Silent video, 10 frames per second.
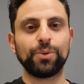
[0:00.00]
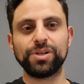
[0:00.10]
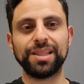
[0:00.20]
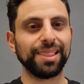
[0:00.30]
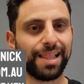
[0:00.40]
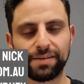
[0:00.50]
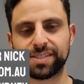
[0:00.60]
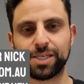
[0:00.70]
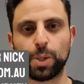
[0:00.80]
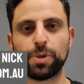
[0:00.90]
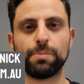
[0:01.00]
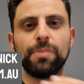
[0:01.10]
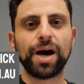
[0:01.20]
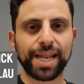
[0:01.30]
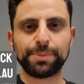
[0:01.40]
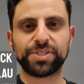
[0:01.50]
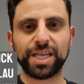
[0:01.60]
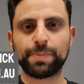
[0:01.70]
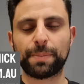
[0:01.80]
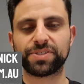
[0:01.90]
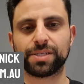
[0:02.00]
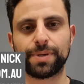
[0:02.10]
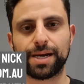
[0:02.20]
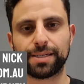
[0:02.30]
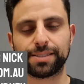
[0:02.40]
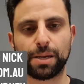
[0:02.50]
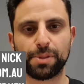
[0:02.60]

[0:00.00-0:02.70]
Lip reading: We'd love to help you. My name's Nick Papastamatis.